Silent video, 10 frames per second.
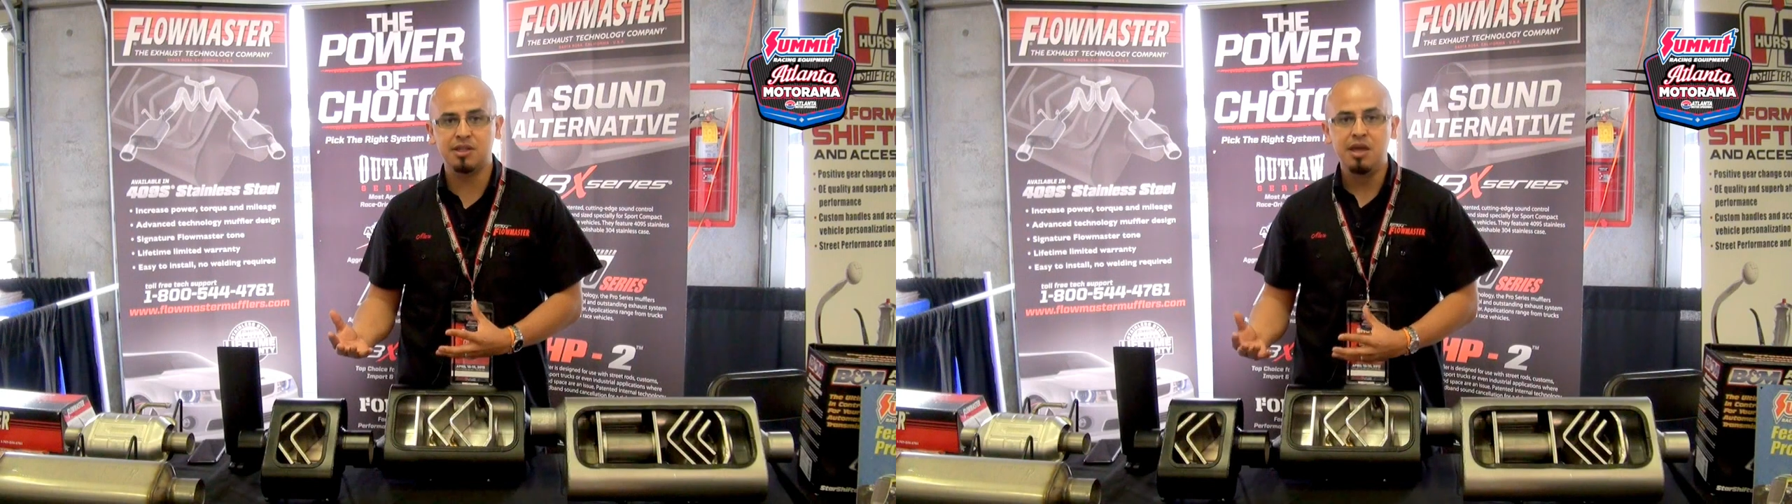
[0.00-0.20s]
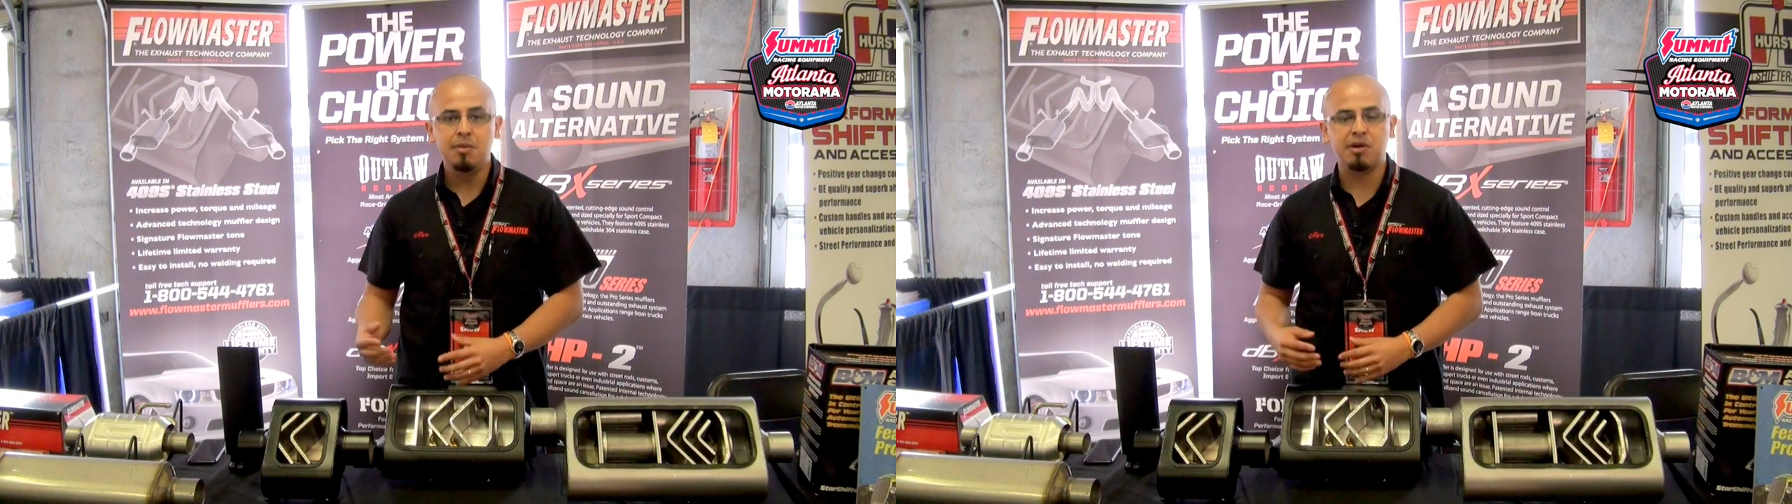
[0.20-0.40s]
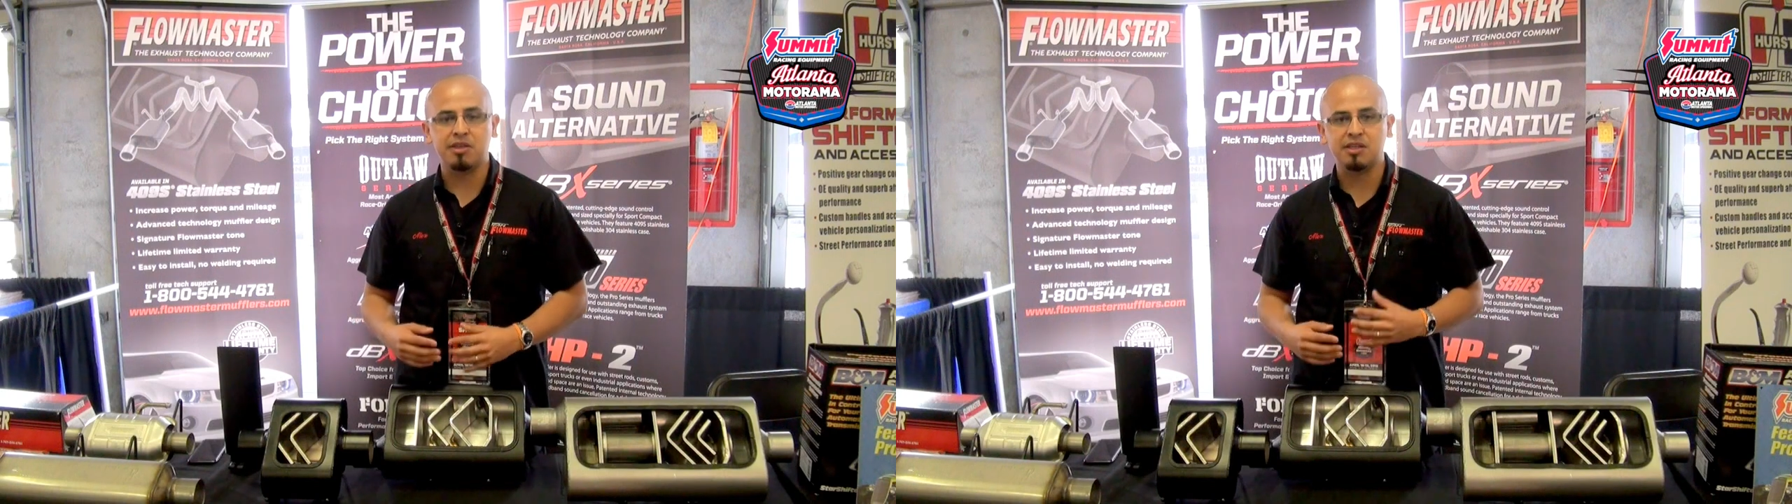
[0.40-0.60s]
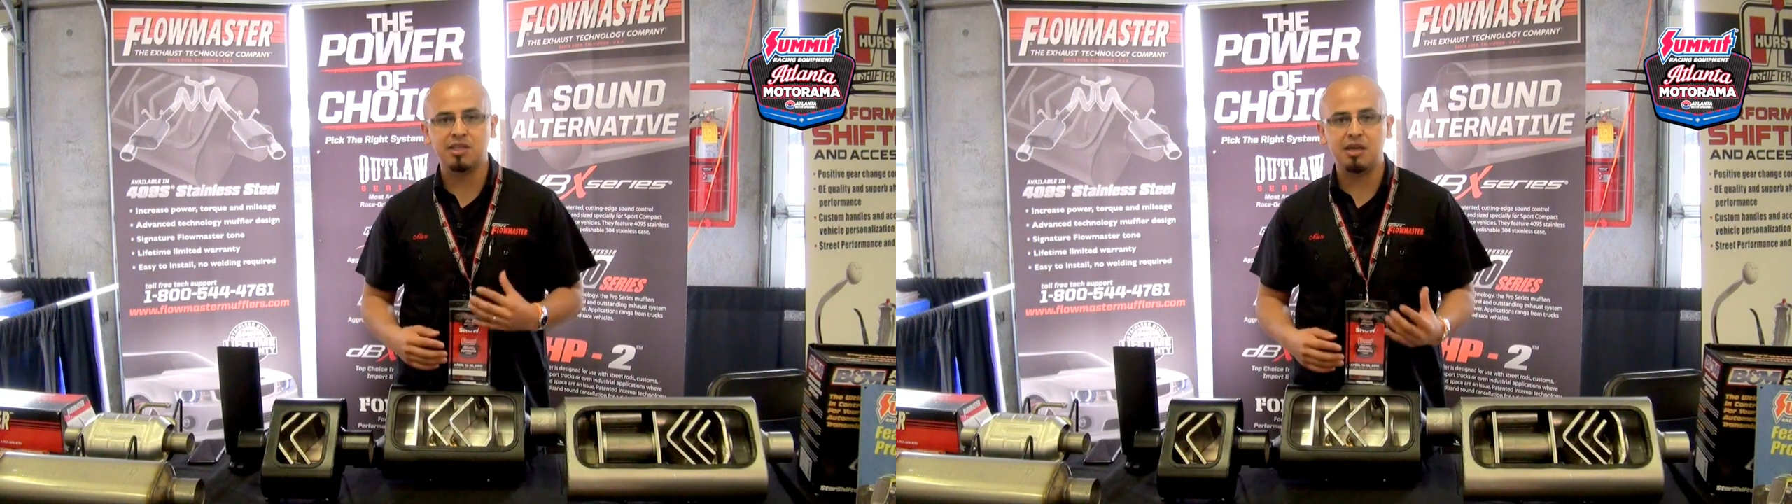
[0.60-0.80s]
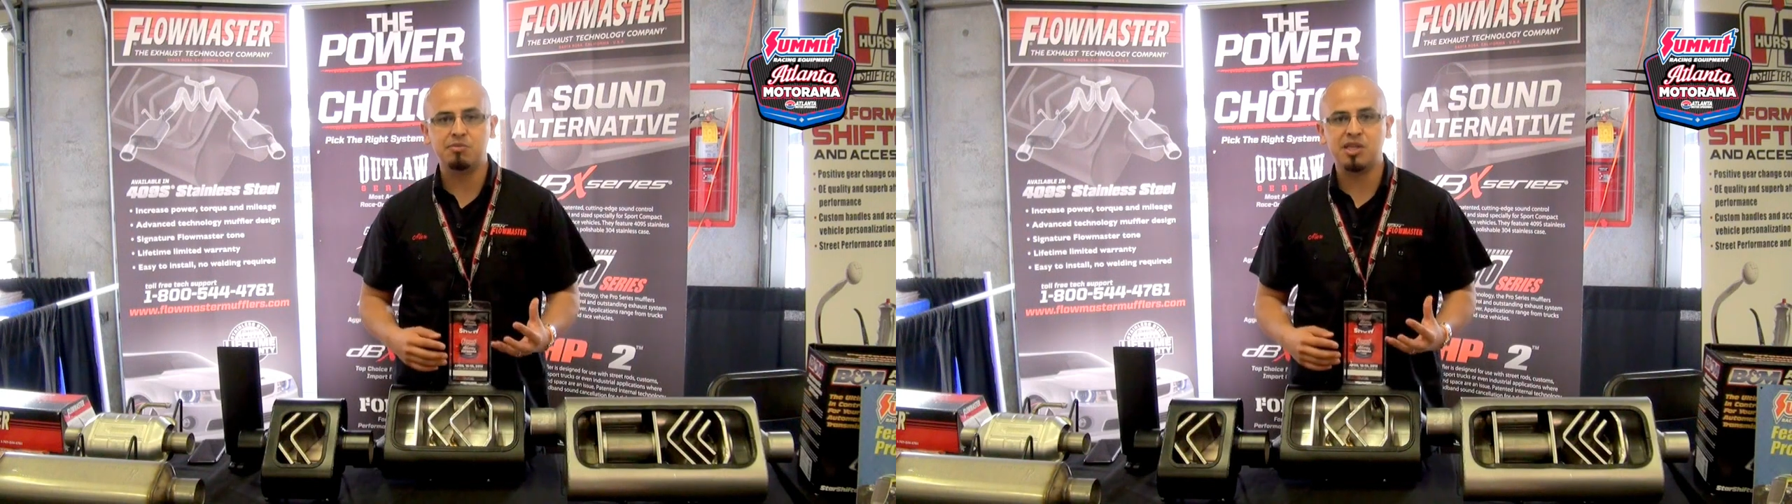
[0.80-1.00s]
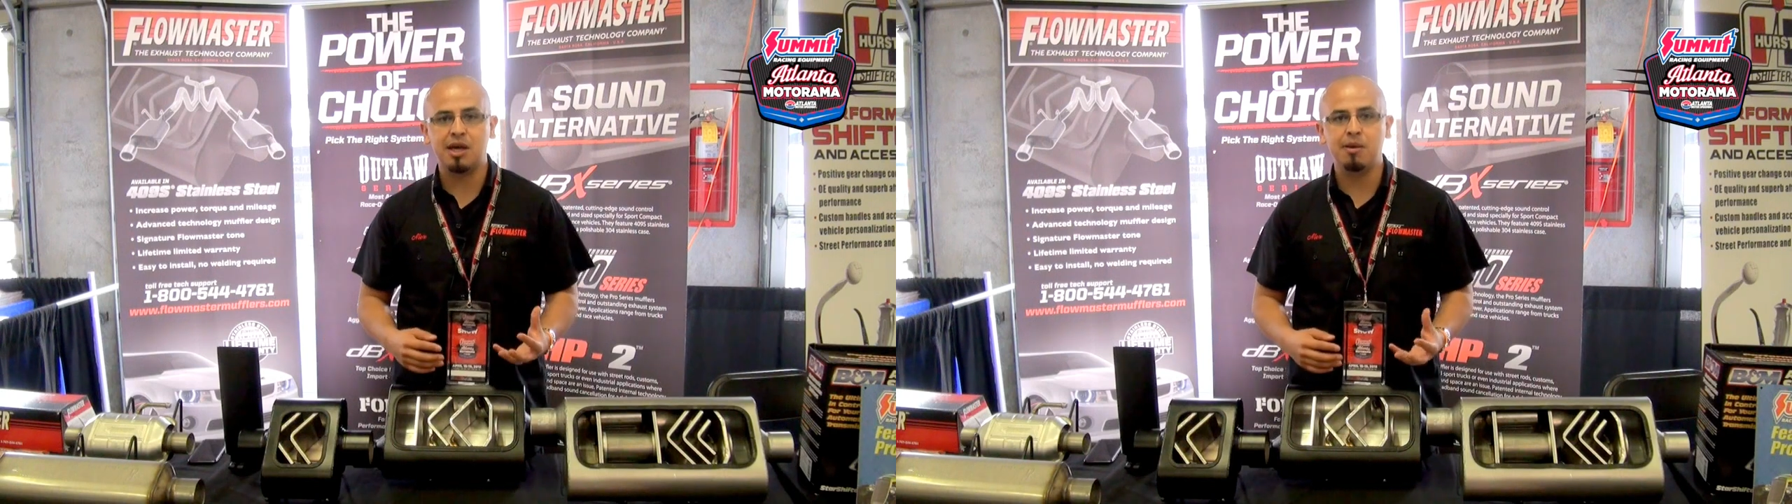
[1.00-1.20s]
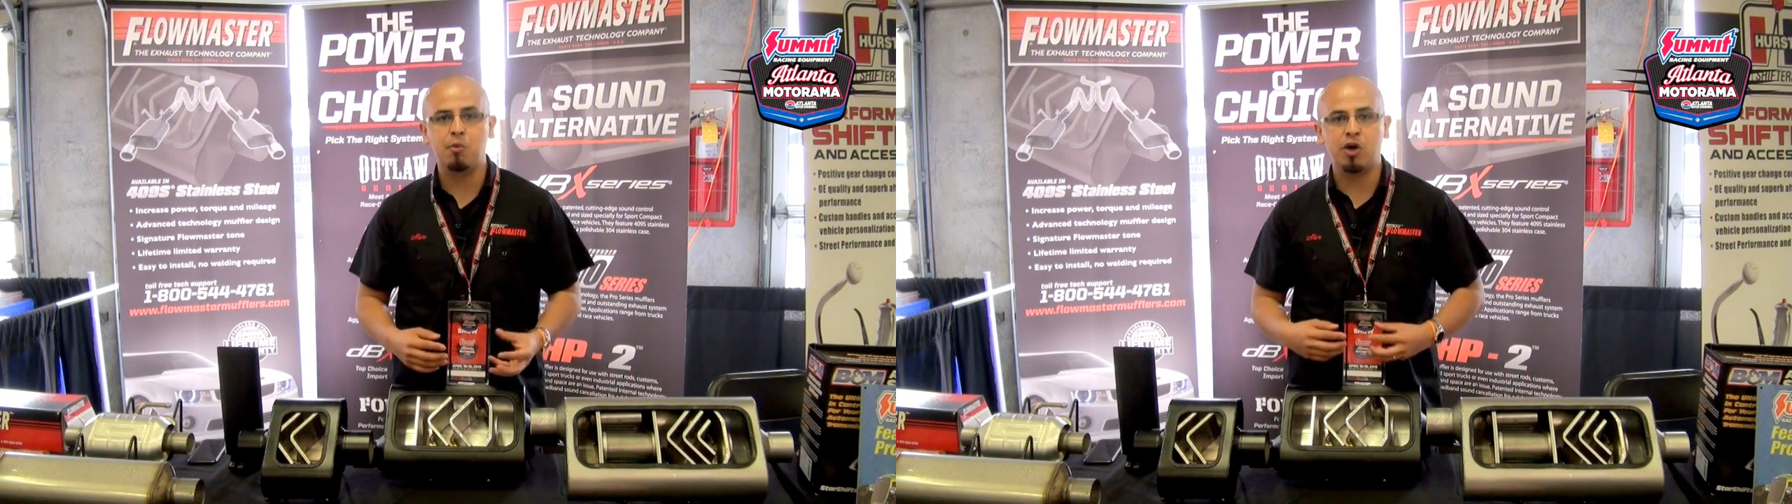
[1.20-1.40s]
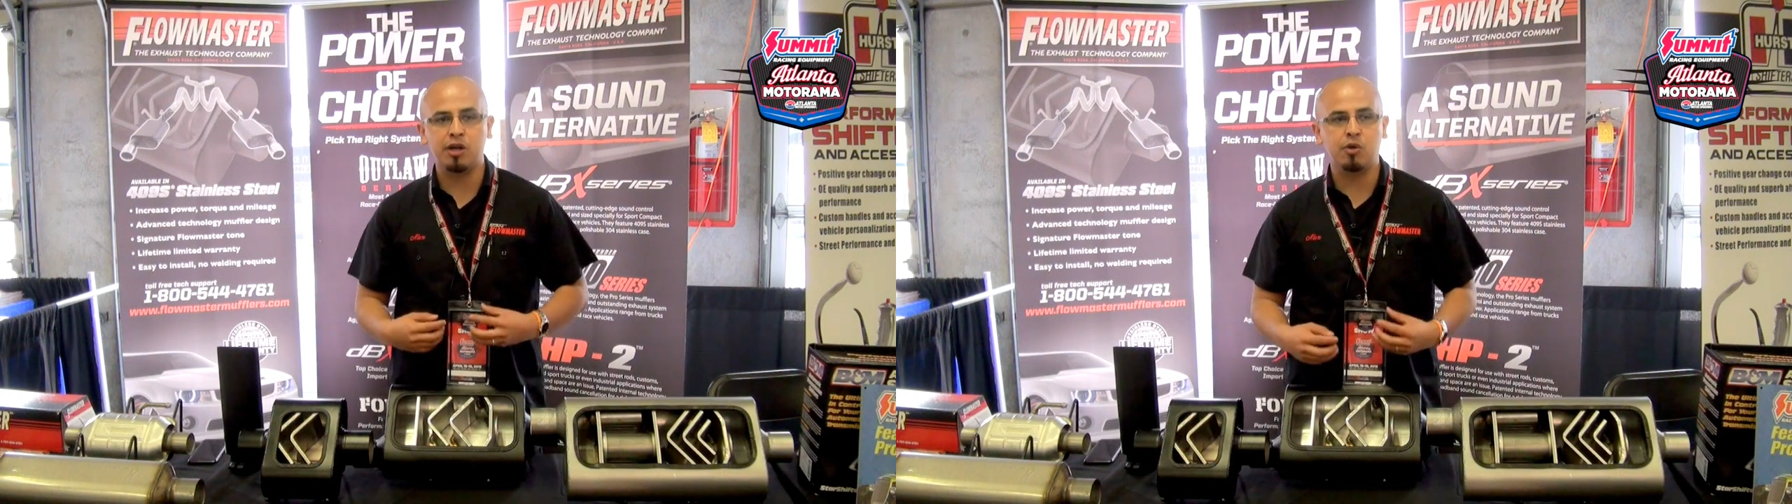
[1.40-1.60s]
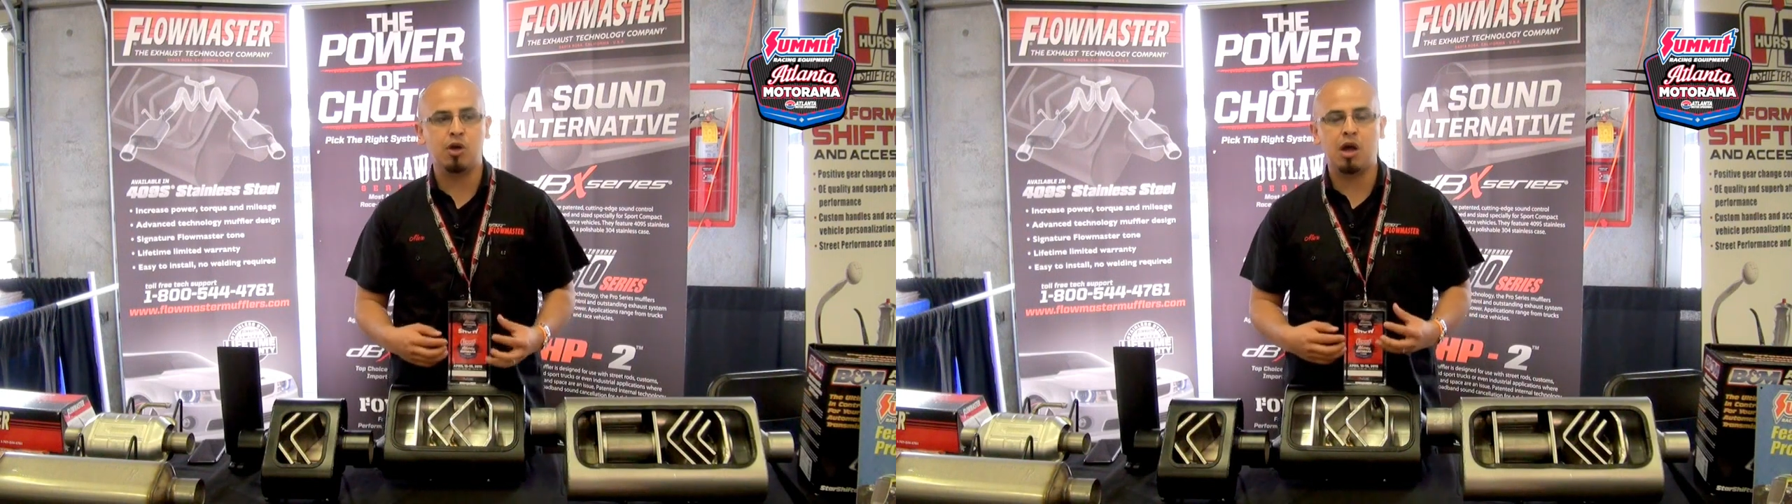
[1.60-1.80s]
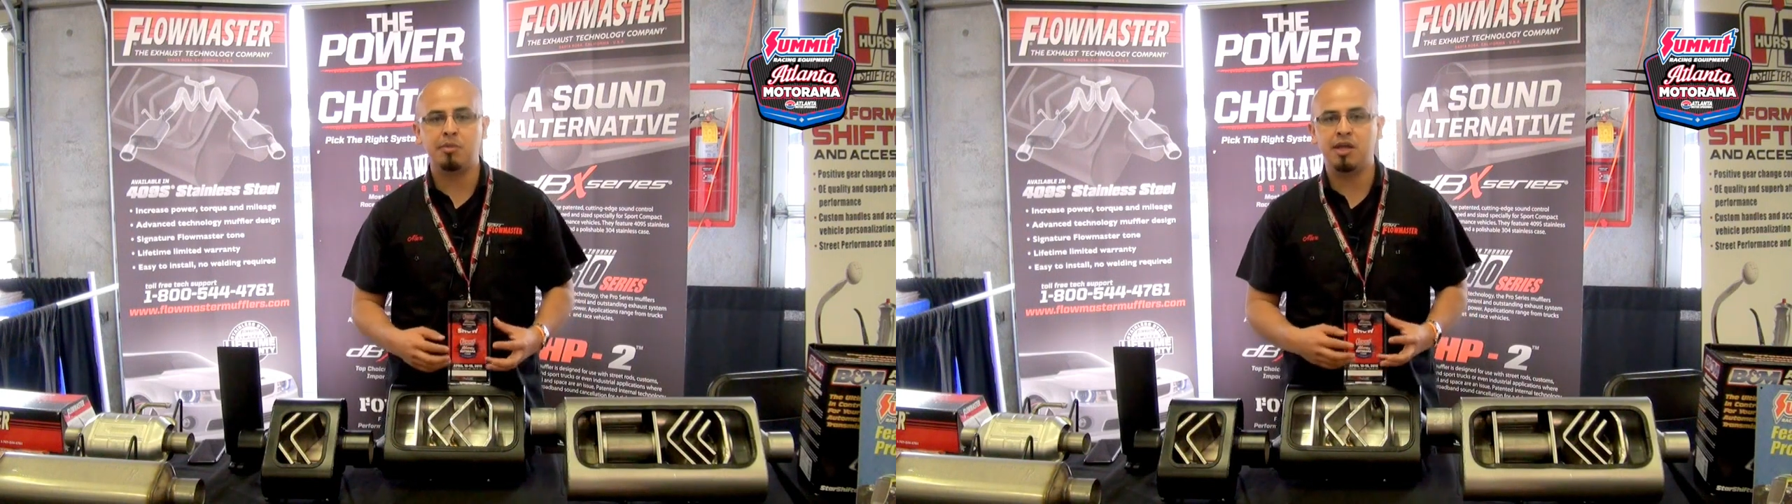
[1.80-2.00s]
but at the same time wanting to
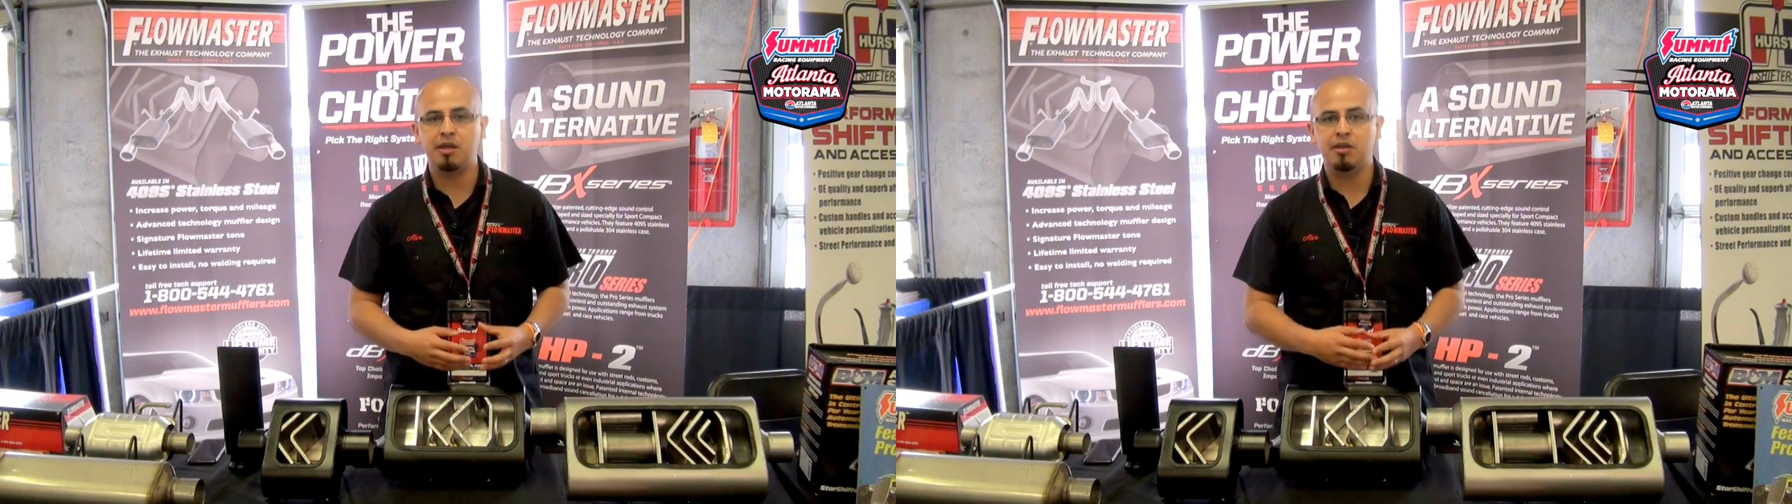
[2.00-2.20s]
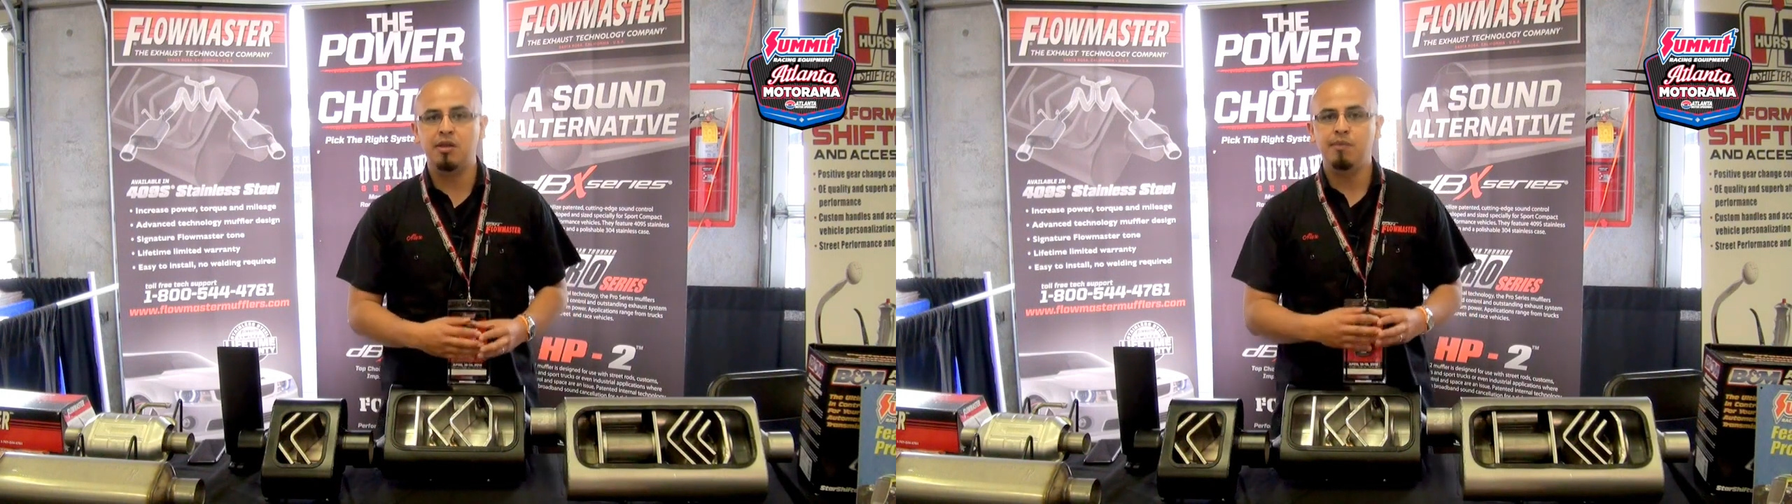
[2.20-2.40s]
accommodate